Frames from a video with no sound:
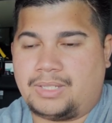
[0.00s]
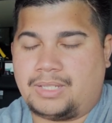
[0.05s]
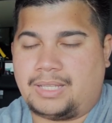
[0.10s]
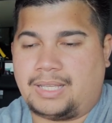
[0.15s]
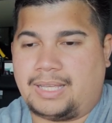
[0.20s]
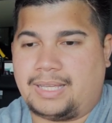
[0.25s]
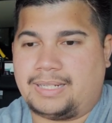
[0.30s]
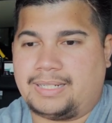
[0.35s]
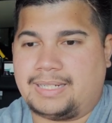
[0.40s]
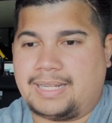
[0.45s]

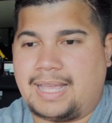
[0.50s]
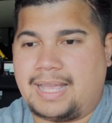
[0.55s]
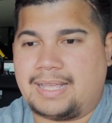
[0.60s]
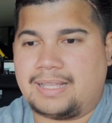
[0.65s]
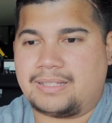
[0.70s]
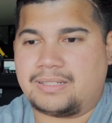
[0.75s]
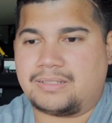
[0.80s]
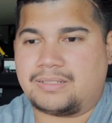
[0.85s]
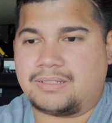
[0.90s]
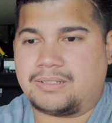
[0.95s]
and it
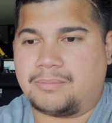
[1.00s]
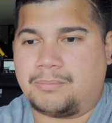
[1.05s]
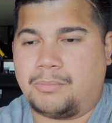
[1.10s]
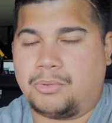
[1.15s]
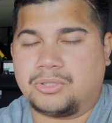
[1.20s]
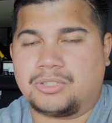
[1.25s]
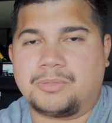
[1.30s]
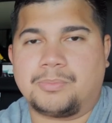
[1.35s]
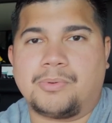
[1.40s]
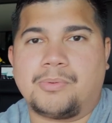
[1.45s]
has
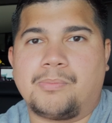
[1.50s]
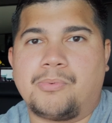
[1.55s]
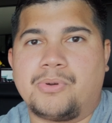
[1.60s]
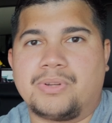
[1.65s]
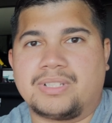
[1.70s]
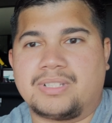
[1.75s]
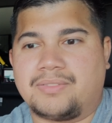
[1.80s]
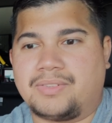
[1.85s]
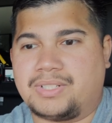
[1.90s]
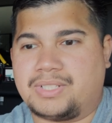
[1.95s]
multiple
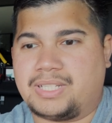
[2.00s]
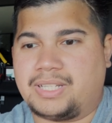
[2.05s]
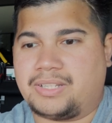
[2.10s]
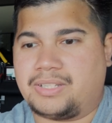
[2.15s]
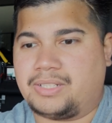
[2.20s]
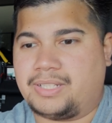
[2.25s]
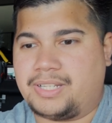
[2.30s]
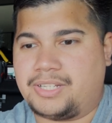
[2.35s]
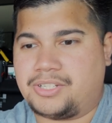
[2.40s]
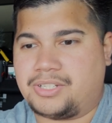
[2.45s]
points of
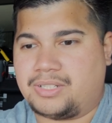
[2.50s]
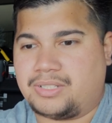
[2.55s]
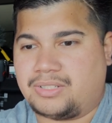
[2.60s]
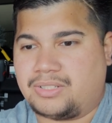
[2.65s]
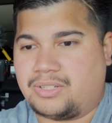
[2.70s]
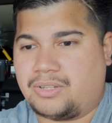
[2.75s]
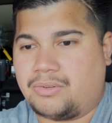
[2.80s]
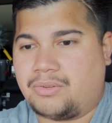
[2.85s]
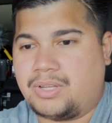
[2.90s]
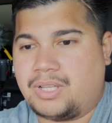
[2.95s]
articulation.
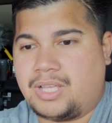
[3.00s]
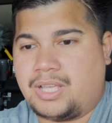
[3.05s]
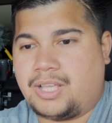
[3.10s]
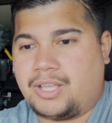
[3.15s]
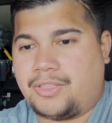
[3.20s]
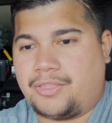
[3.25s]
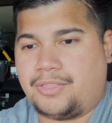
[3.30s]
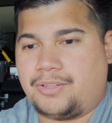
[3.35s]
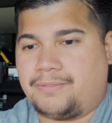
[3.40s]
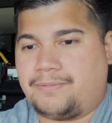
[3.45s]
So
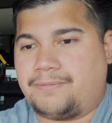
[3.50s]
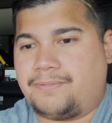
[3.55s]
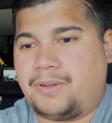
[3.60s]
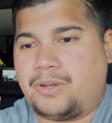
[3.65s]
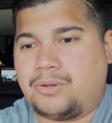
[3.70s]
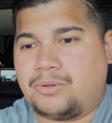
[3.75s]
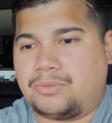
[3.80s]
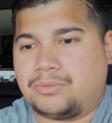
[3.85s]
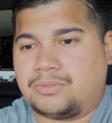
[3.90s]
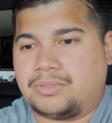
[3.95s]
the
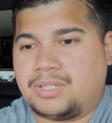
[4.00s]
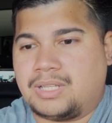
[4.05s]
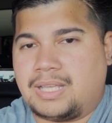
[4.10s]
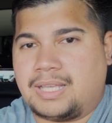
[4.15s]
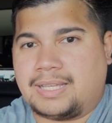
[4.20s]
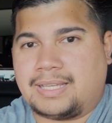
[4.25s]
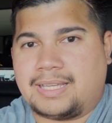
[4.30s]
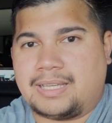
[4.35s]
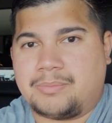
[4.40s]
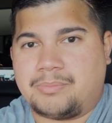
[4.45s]
phone
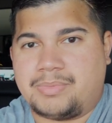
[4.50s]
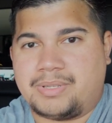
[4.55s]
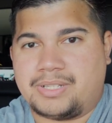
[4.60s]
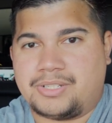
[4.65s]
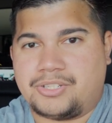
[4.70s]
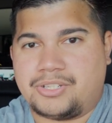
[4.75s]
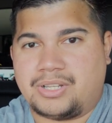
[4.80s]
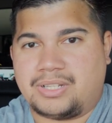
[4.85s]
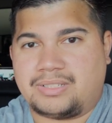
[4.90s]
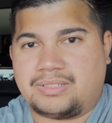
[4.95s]
can be
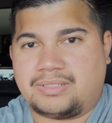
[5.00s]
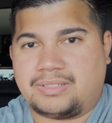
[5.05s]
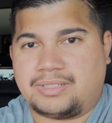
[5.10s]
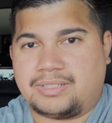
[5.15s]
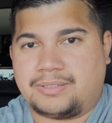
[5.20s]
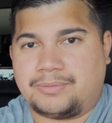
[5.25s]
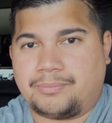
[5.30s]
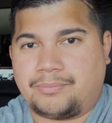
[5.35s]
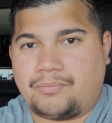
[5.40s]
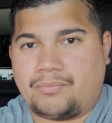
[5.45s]
adjusted
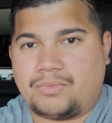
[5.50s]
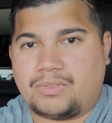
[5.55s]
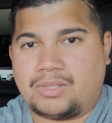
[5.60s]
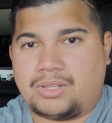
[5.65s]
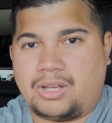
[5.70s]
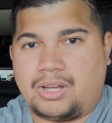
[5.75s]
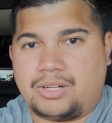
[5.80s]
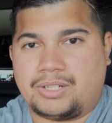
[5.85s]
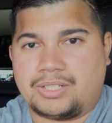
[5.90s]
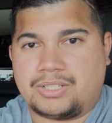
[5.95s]

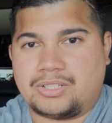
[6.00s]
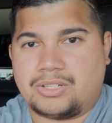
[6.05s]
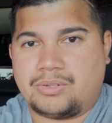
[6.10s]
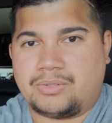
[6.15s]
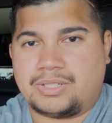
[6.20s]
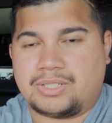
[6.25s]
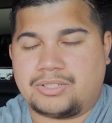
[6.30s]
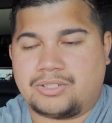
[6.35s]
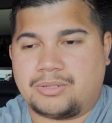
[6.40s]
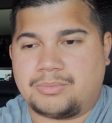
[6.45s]
on its own
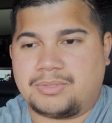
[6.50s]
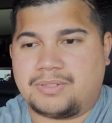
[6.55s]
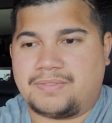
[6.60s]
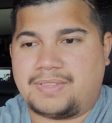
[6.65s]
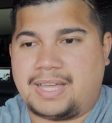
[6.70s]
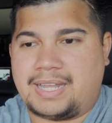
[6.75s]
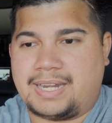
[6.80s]
in terms of that